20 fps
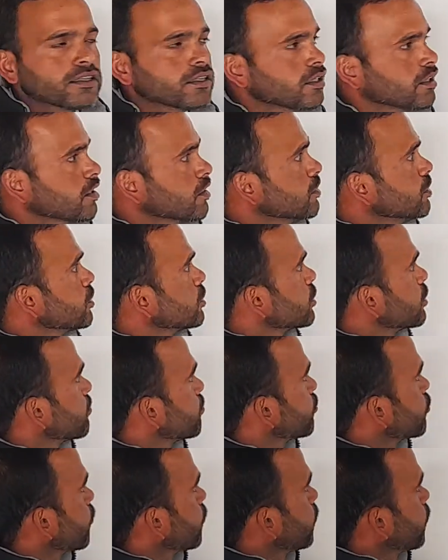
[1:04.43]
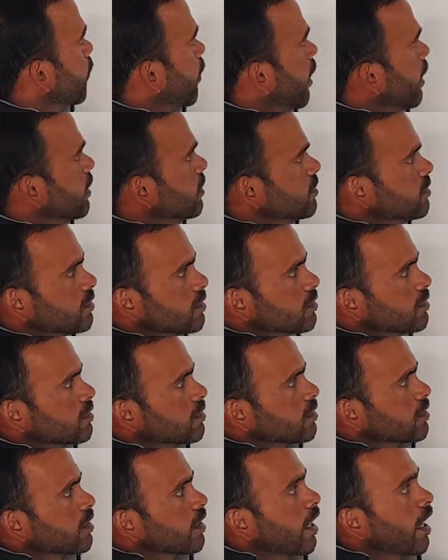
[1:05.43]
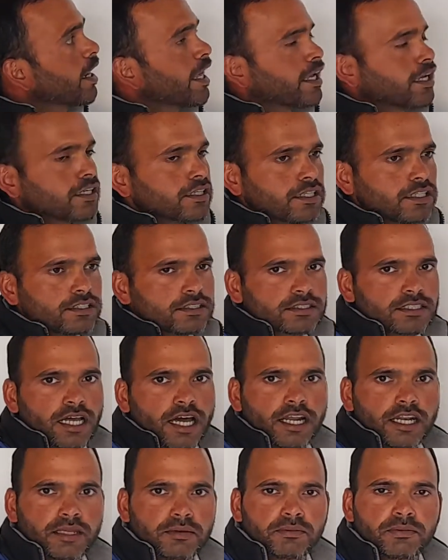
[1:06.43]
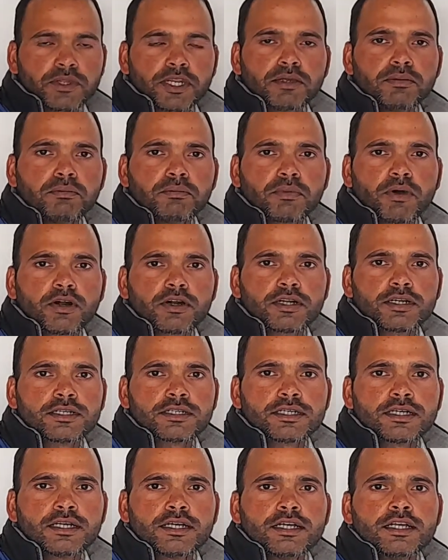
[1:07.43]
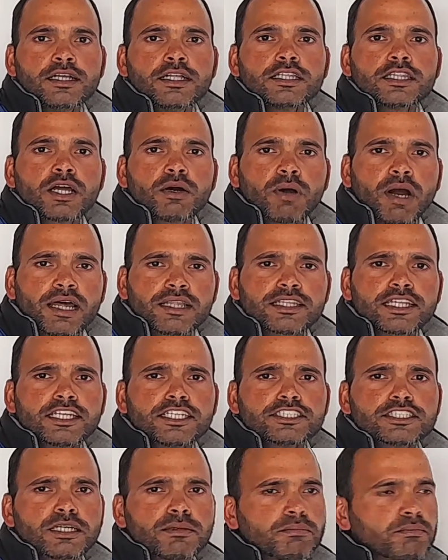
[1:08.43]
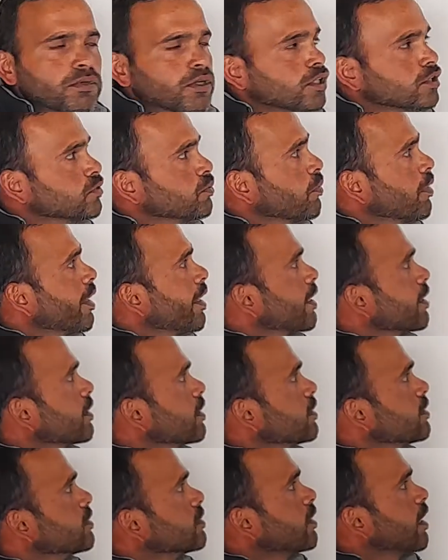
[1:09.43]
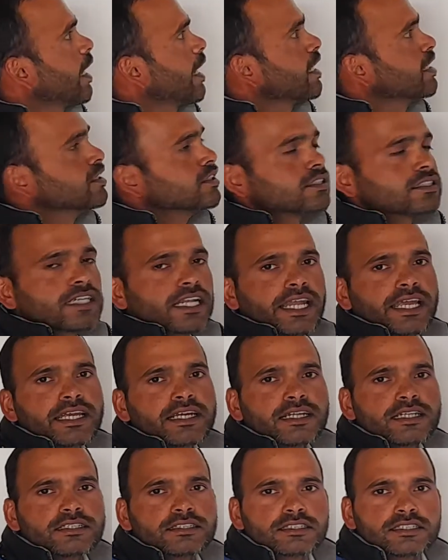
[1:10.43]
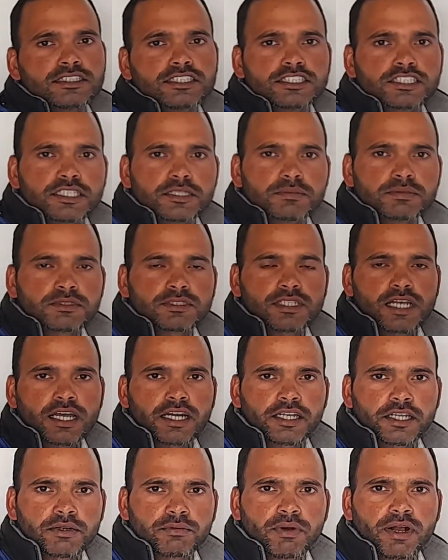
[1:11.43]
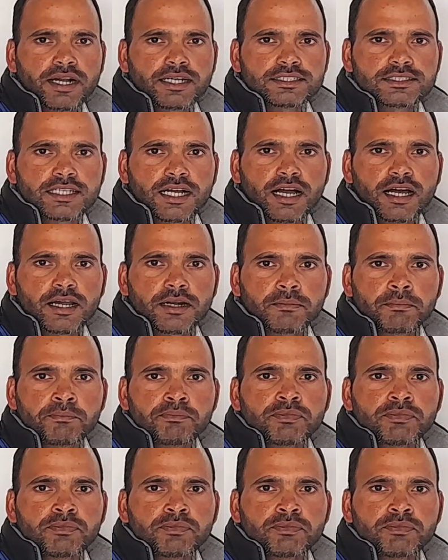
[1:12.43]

the concept of lines and angles are very important. Now other examples where these lines and angles concepts are required are